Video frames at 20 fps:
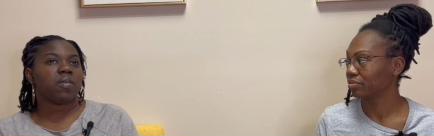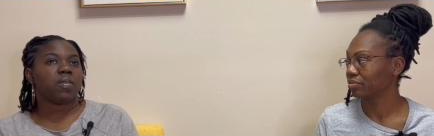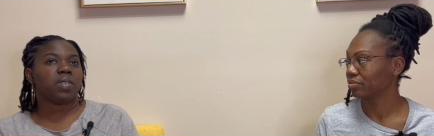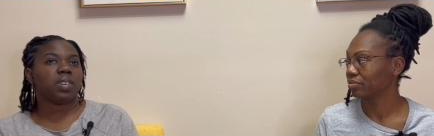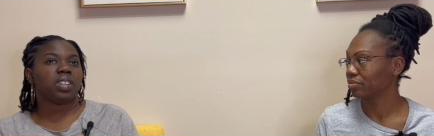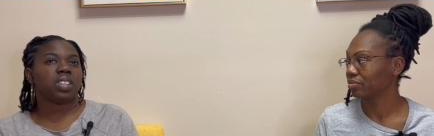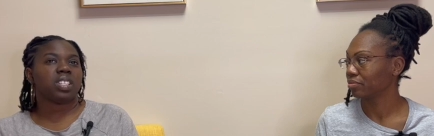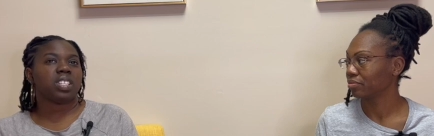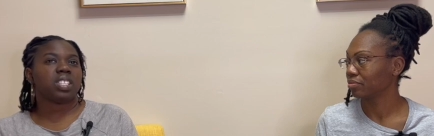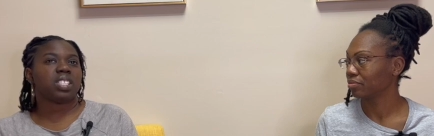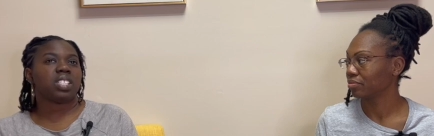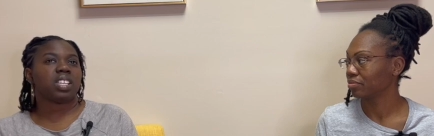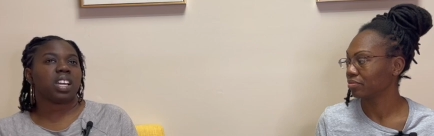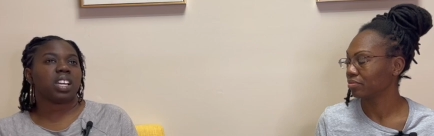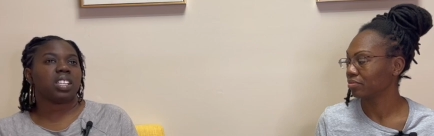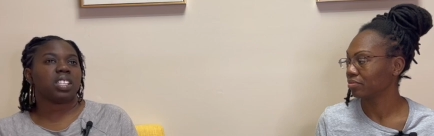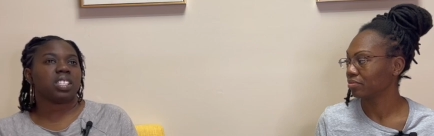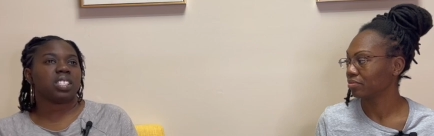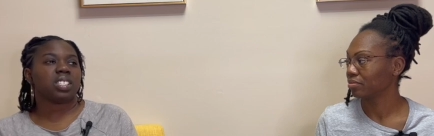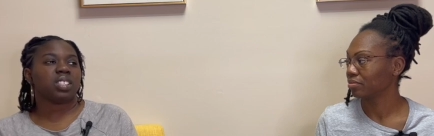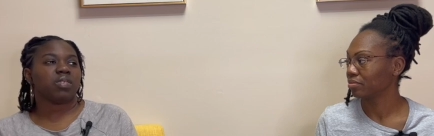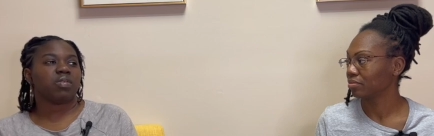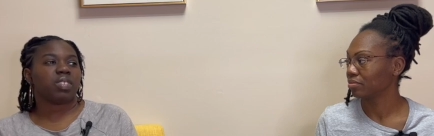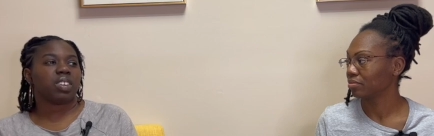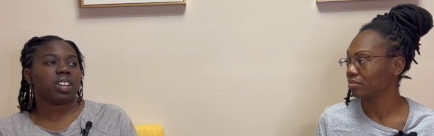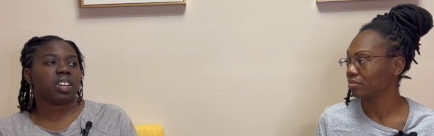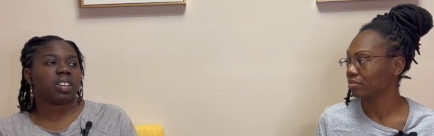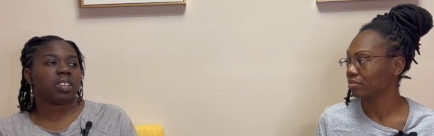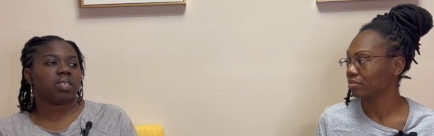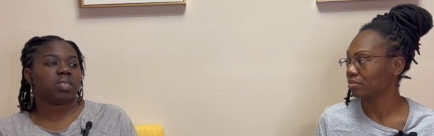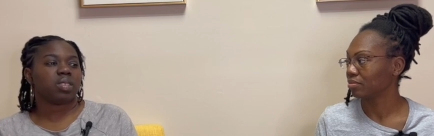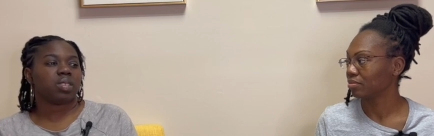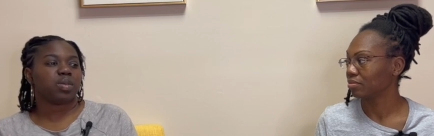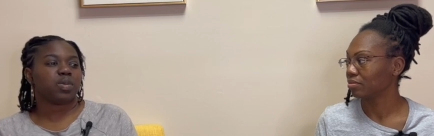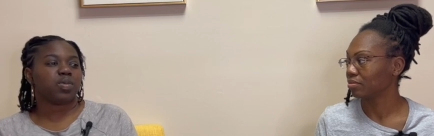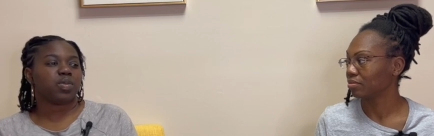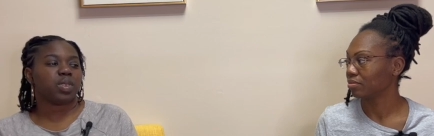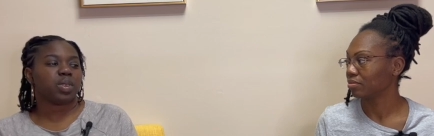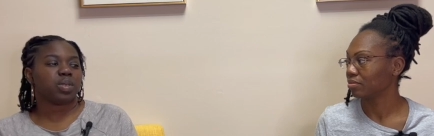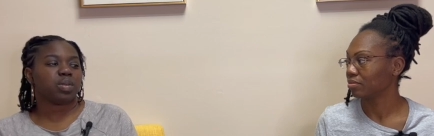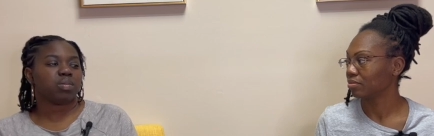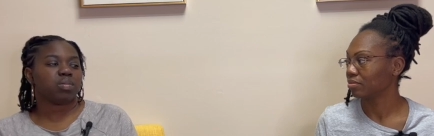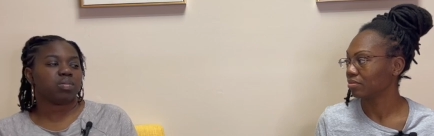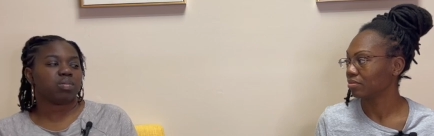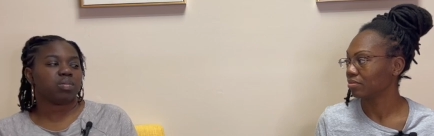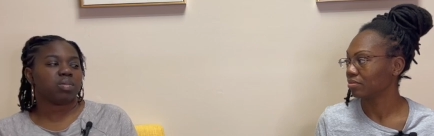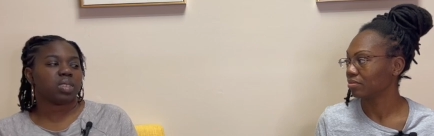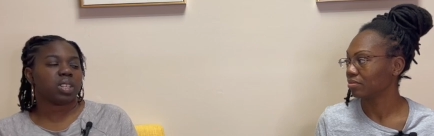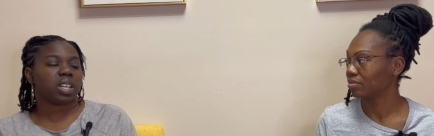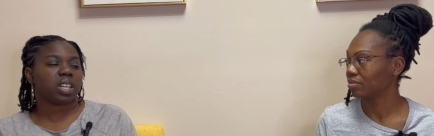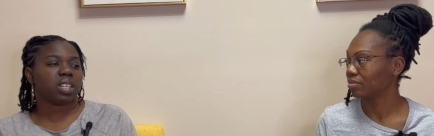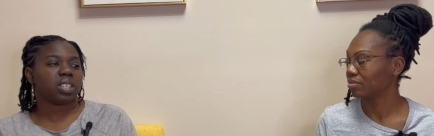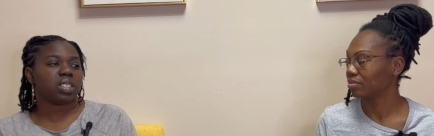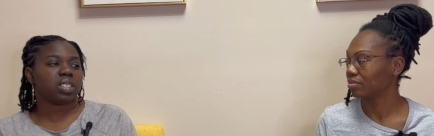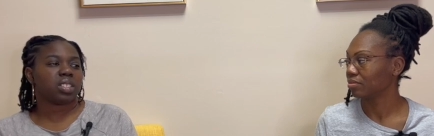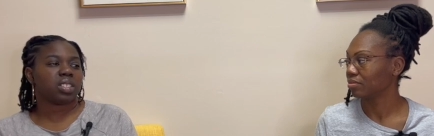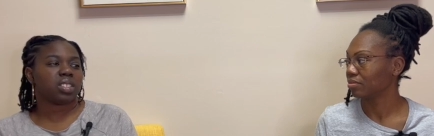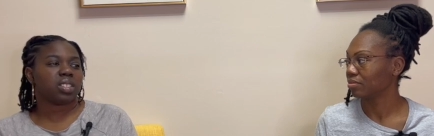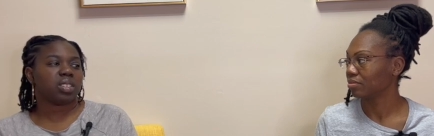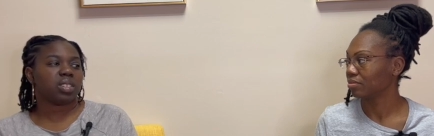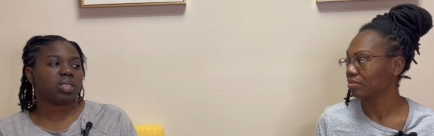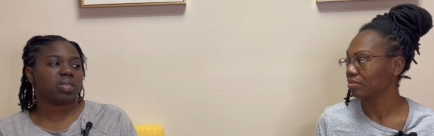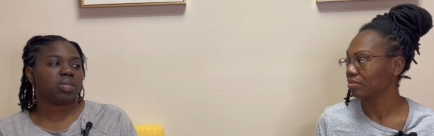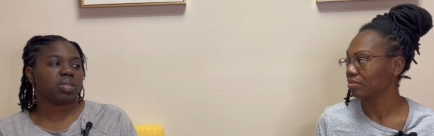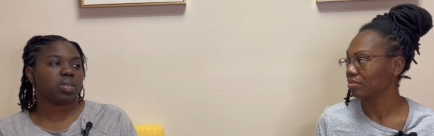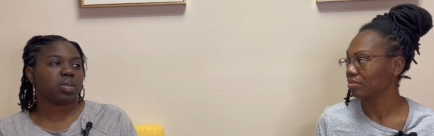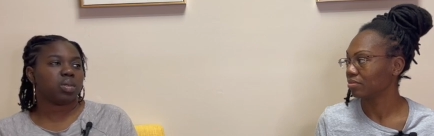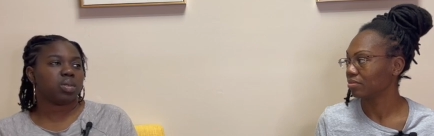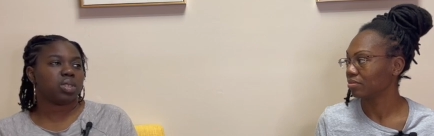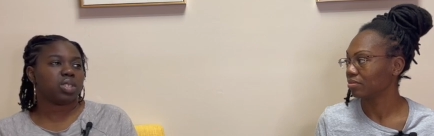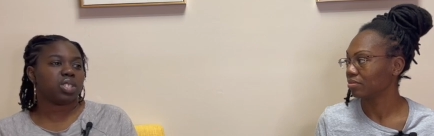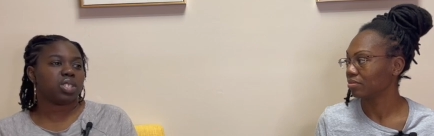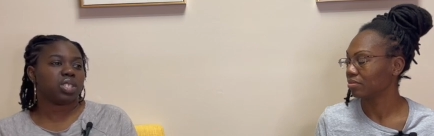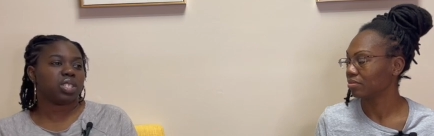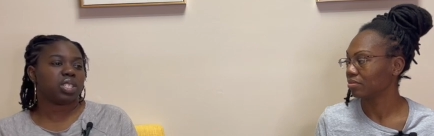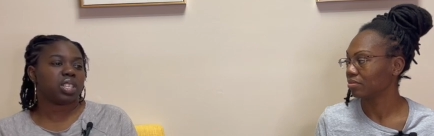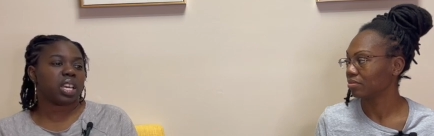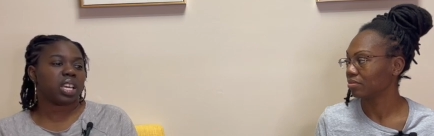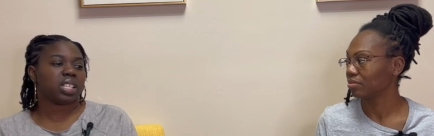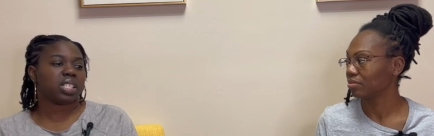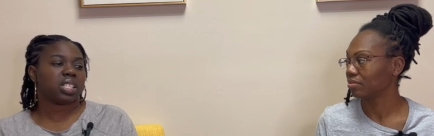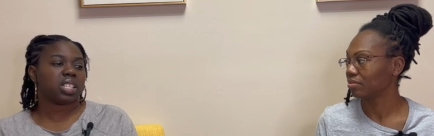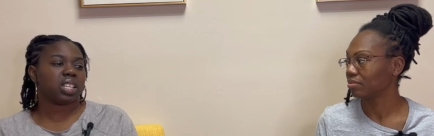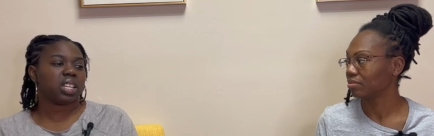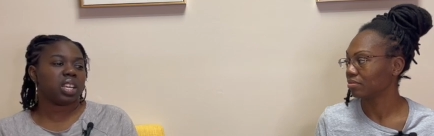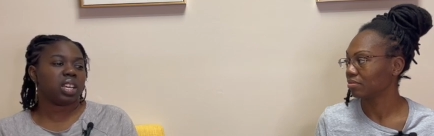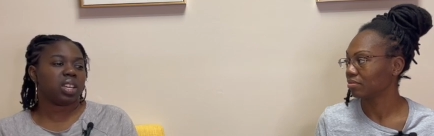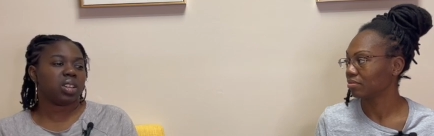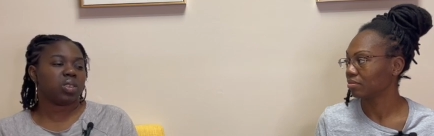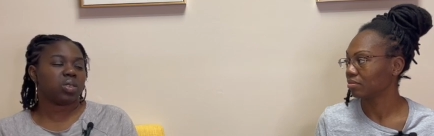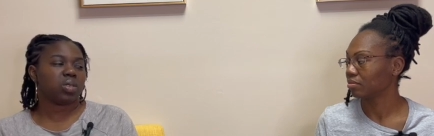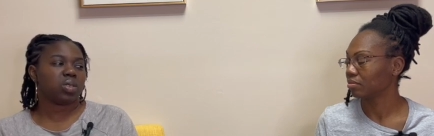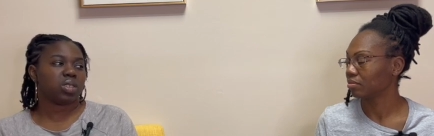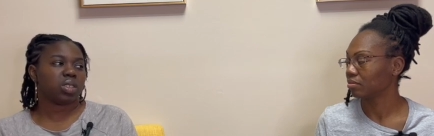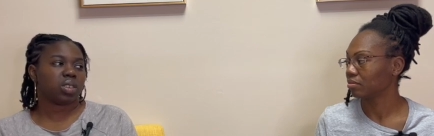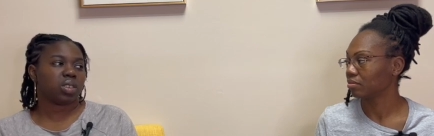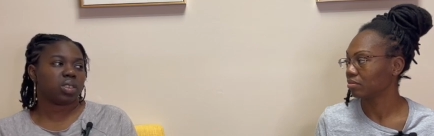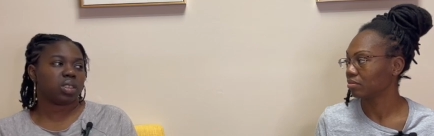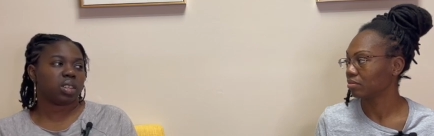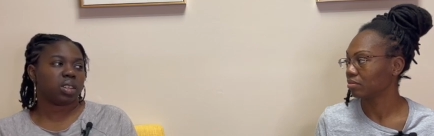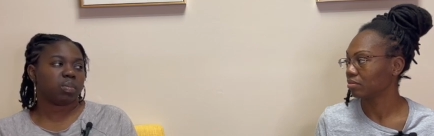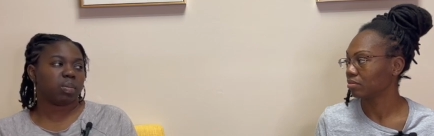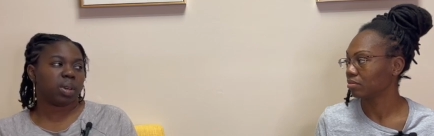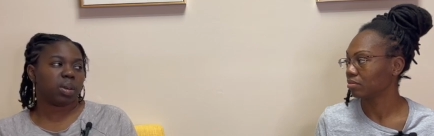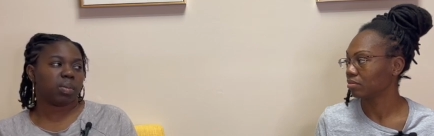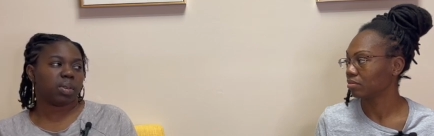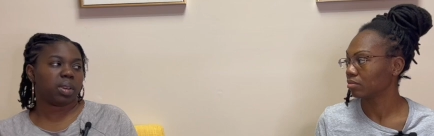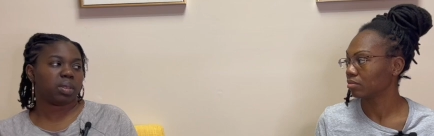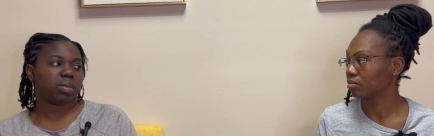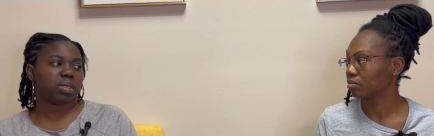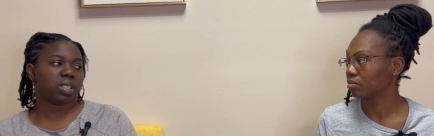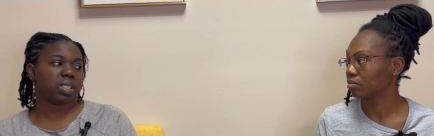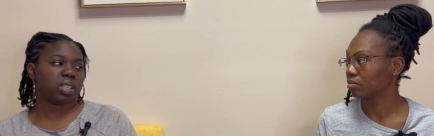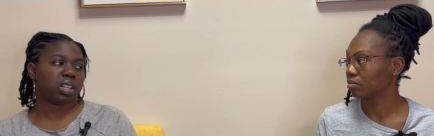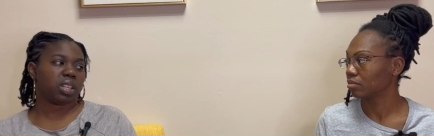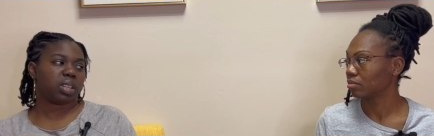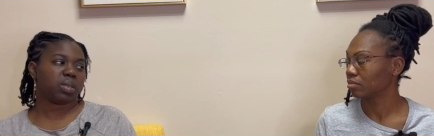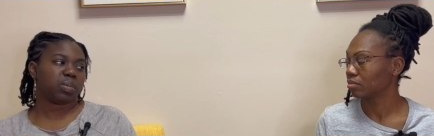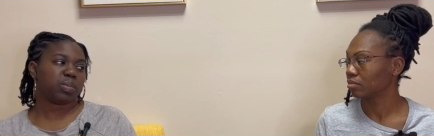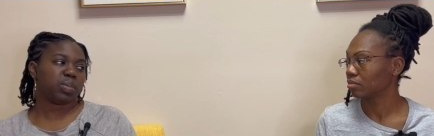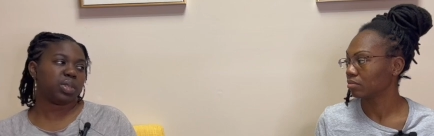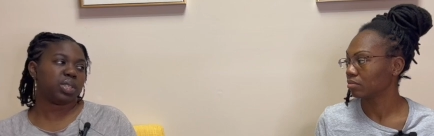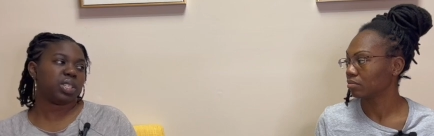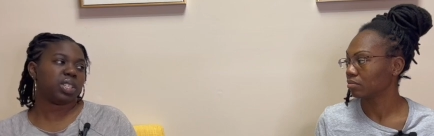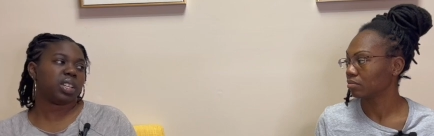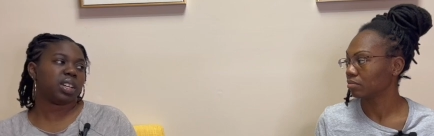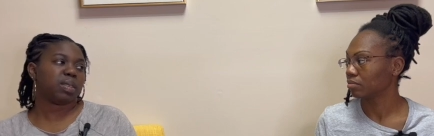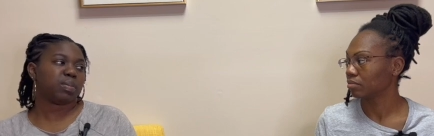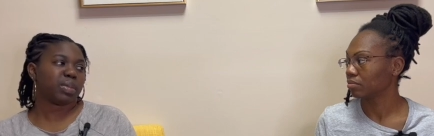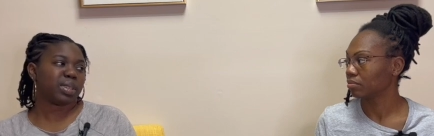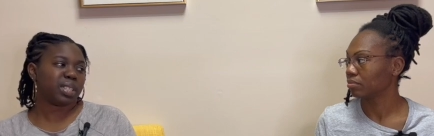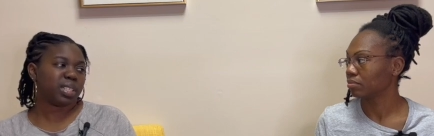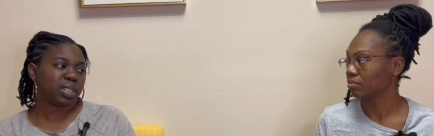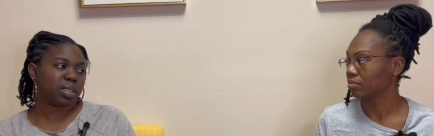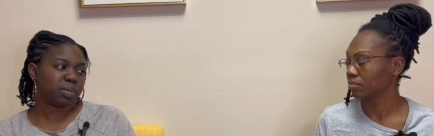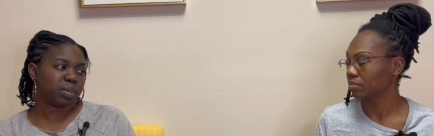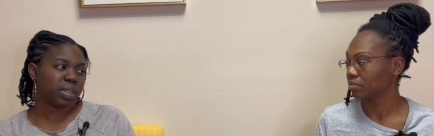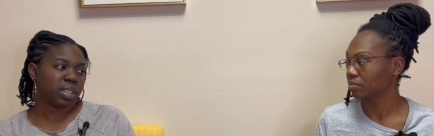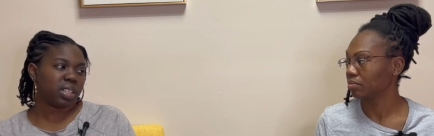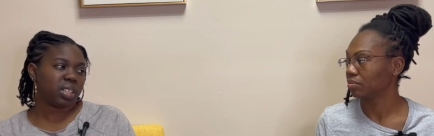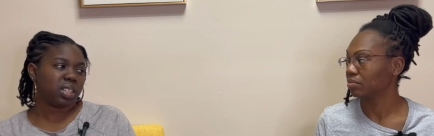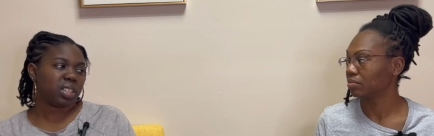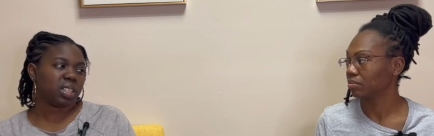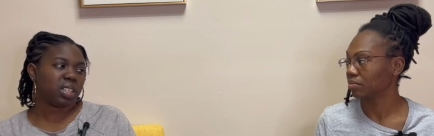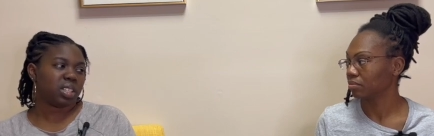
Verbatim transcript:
Speaker 1: felt the tightness if I felt kind of stuffed, or just as the day goes on and maybe I'm just kind of pushing out my stomach,